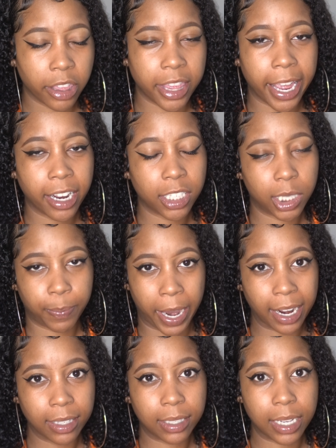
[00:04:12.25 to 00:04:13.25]
they
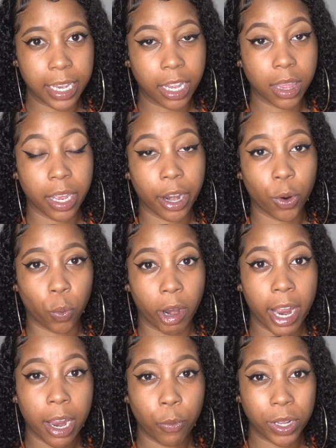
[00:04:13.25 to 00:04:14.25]
expect to get their
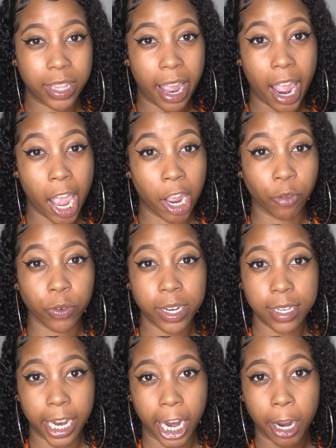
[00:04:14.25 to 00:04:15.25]
way with every
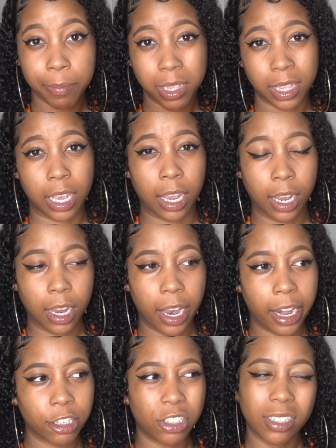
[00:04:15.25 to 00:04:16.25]
damn thing,
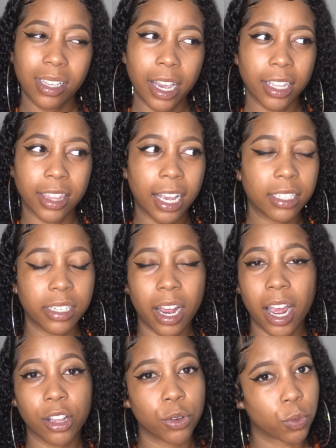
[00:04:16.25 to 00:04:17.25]
and it's just like, that's not
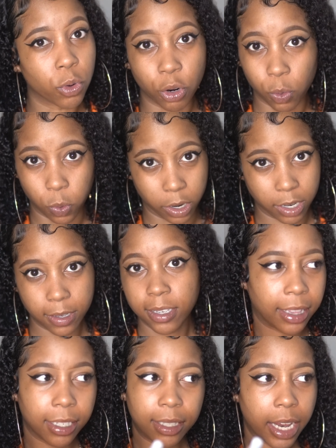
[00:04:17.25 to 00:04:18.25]
how the world works.
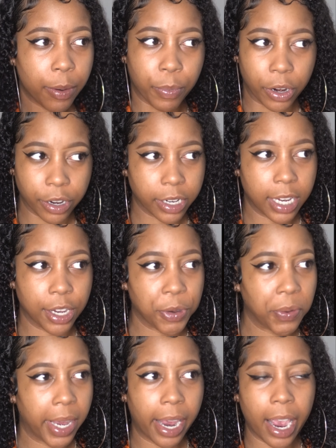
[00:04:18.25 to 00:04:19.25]
Like, this ain't Burger King, you
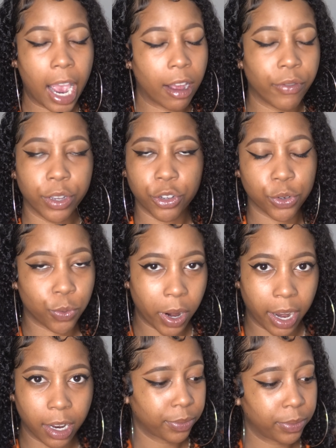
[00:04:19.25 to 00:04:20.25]
can't have it your
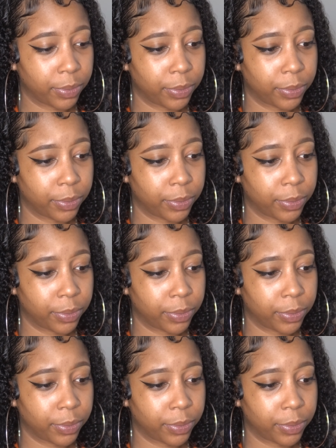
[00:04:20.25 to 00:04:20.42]
way.